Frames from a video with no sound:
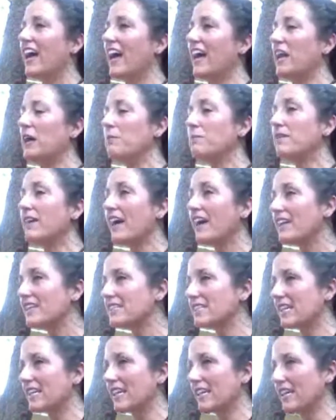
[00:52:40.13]
And I'm
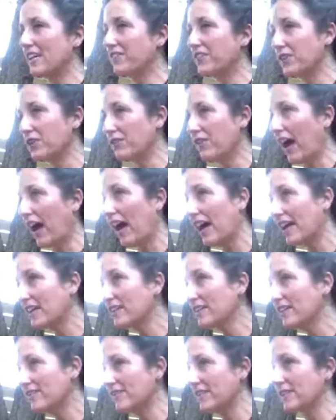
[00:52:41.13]
guessing if you've had
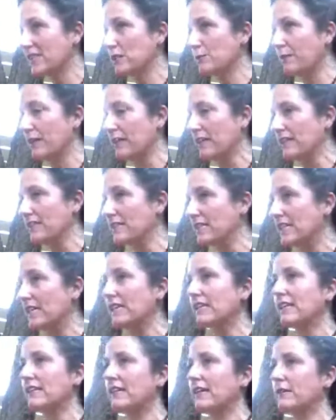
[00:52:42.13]
a lived experience,
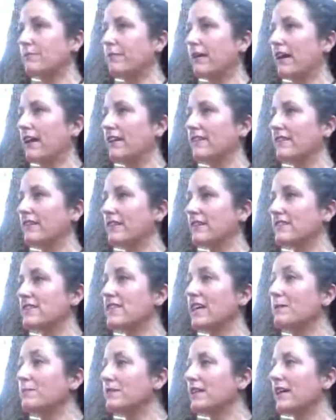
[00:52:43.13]
anything like mine, that
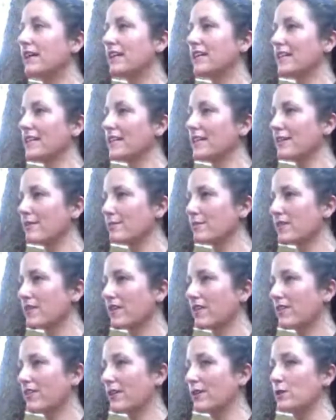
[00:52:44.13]
sometimes
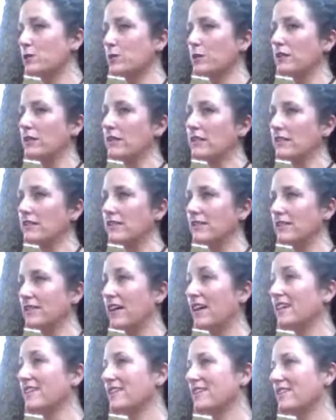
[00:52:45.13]
those were
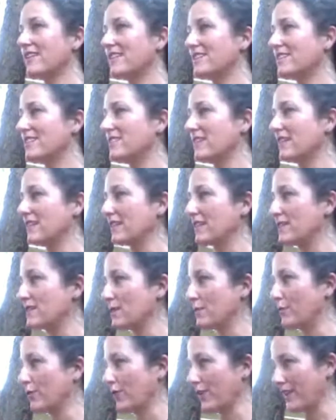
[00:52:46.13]
not necessarily
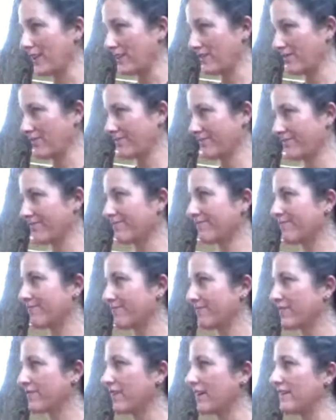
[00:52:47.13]
supported,
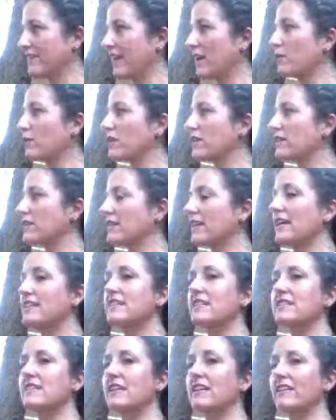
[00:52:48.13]
right? They weren't
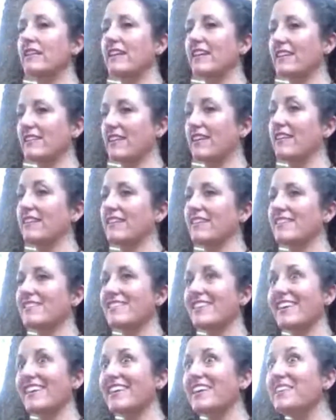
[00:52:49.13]
necessarily acknowledged.
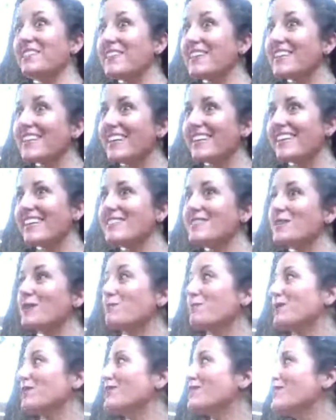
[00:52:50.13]
Like, oh my God, that's so
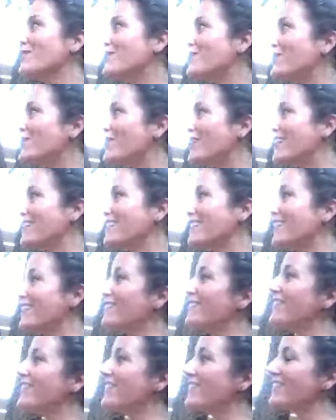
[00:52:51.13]
beautiful. I
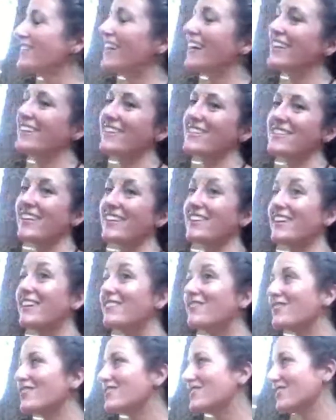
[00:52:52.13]
love that you're like this. I
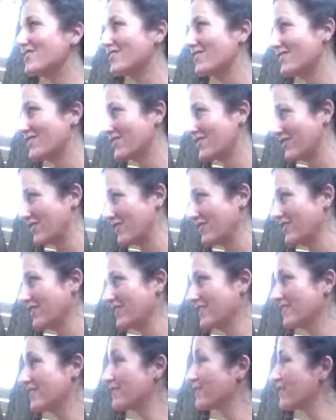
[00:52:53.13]
love what you just drew.
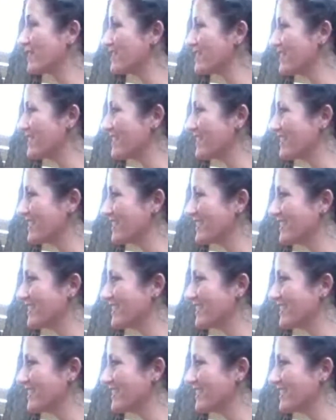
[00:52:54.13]
What is it?